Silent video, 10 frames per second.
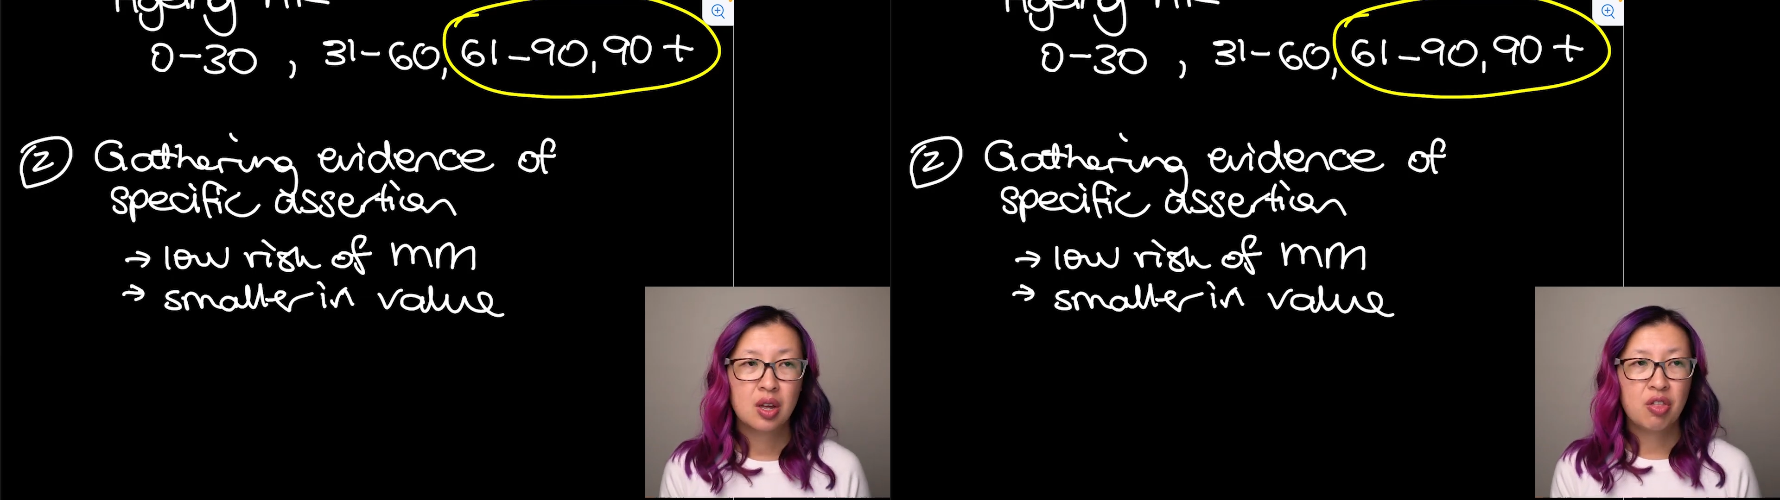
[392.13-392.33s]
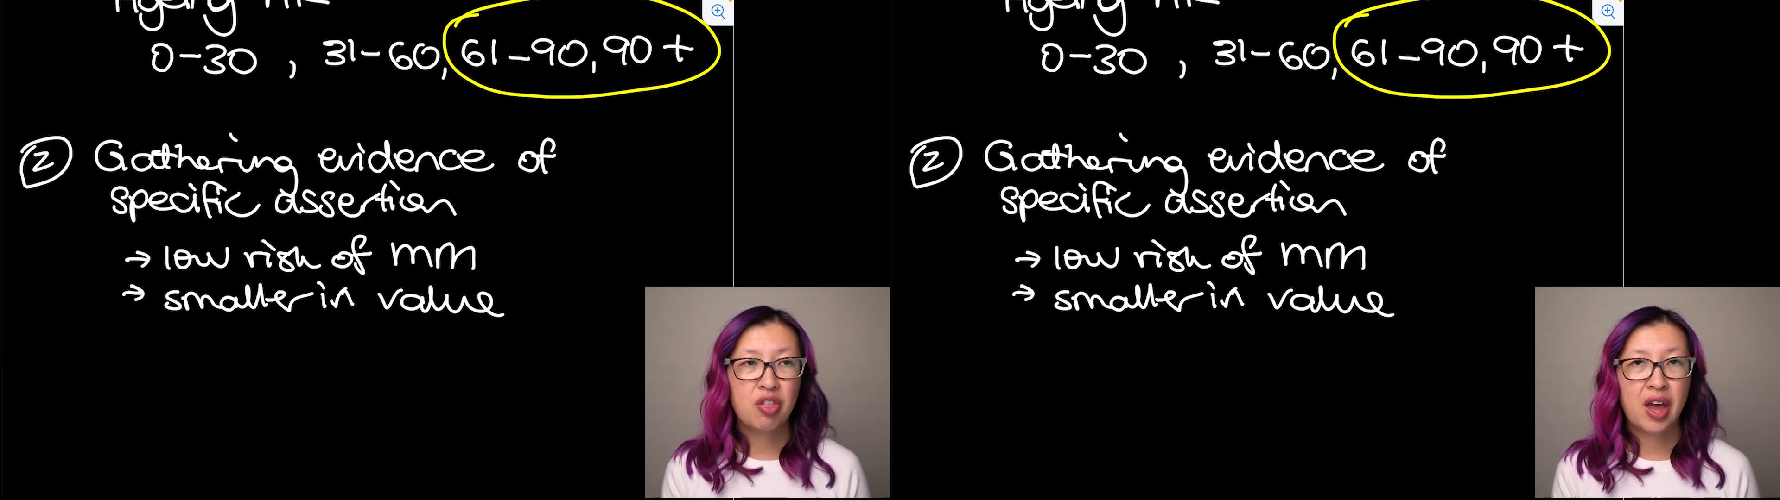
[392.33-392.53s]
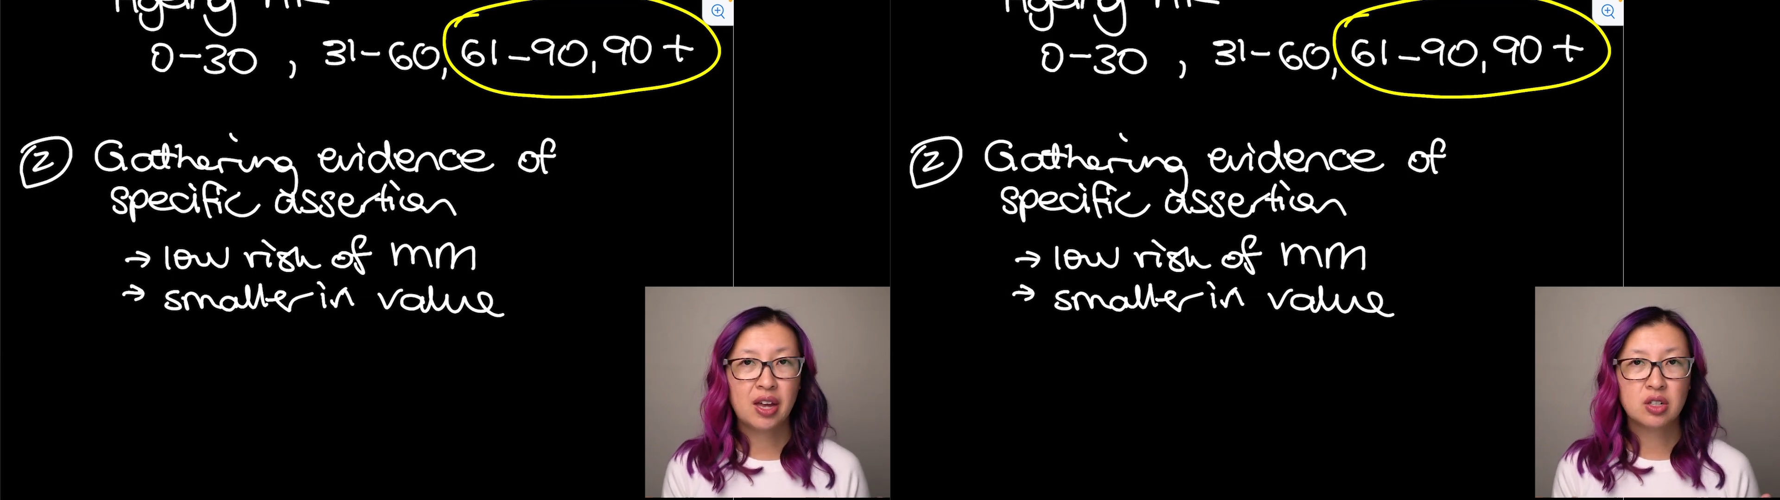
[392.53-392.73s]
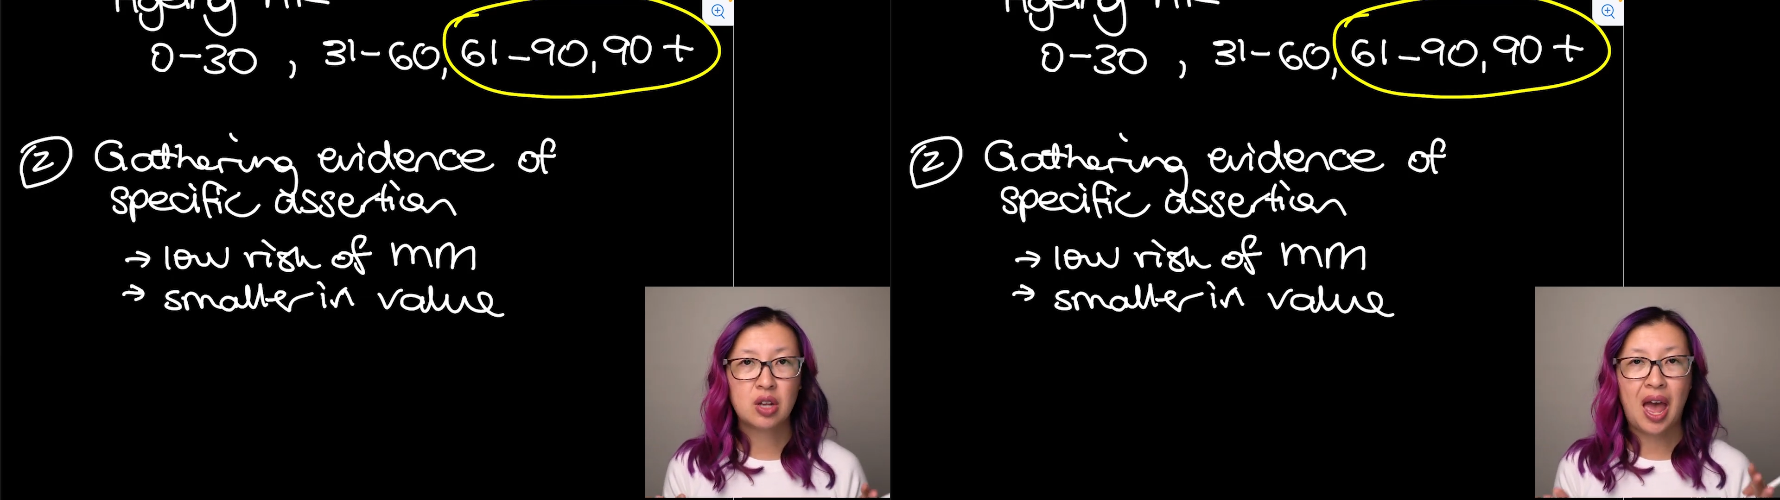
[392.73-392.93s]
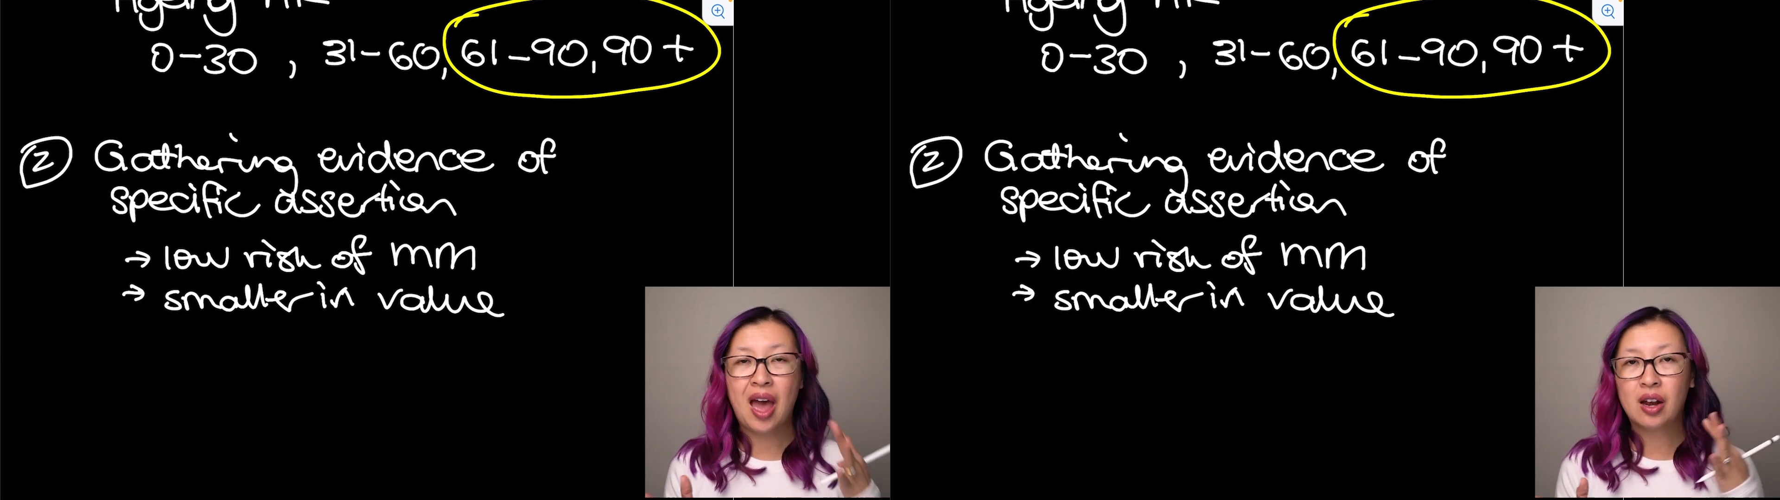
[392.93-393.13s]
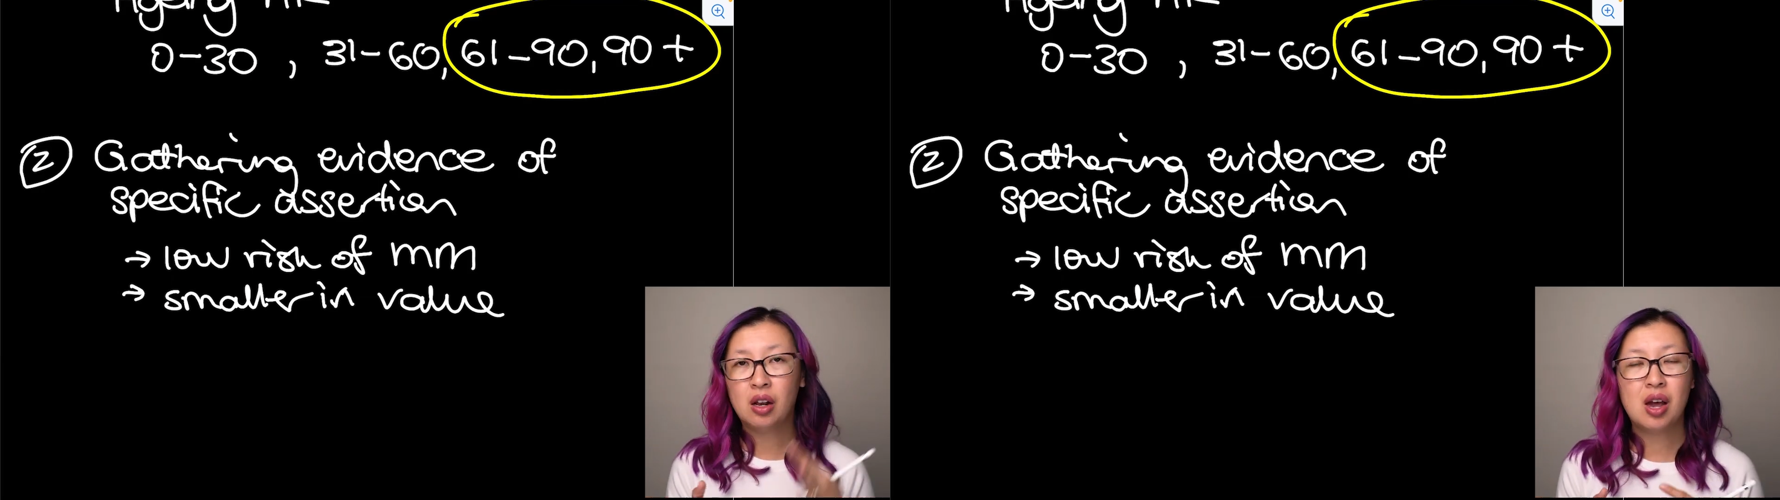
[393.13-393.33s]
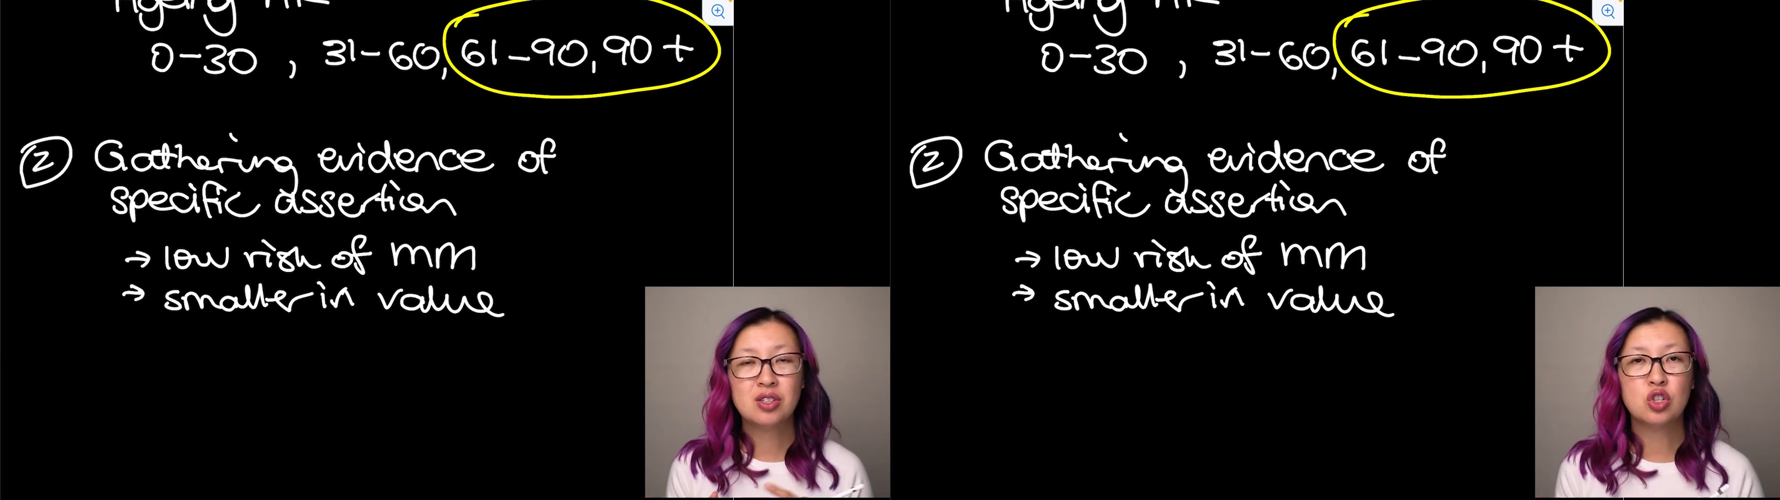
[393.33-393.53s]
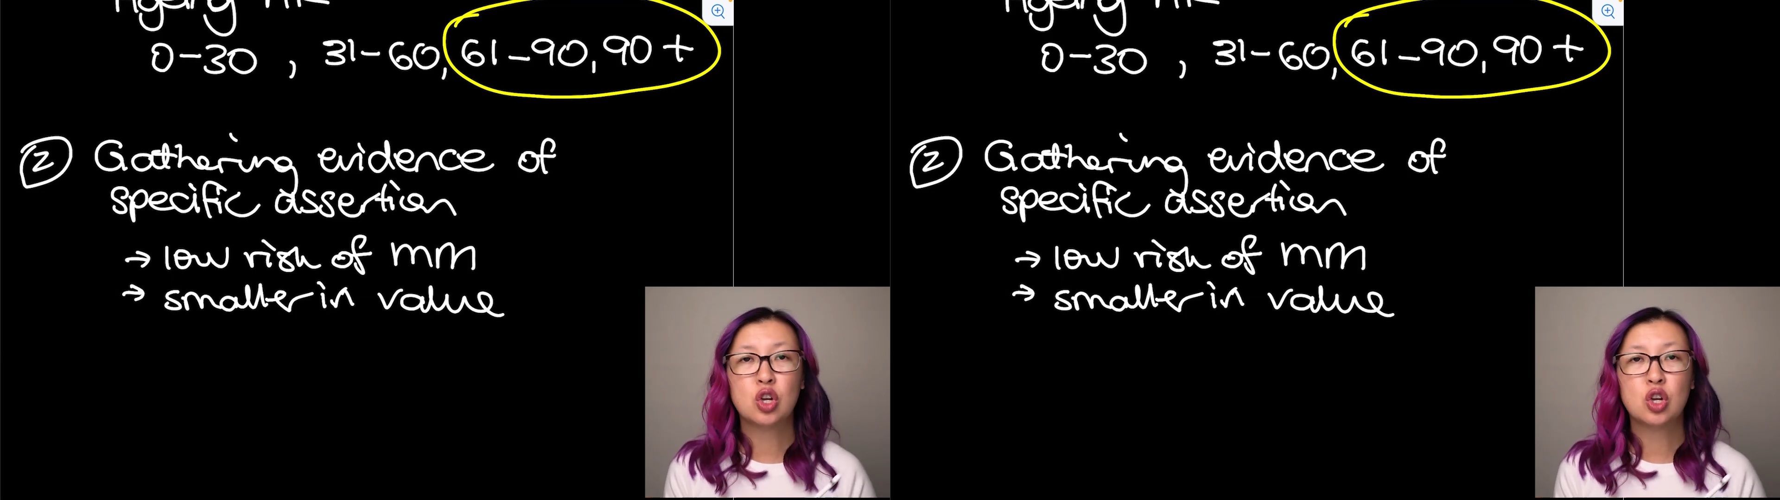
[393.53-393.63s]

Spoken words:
that analyzes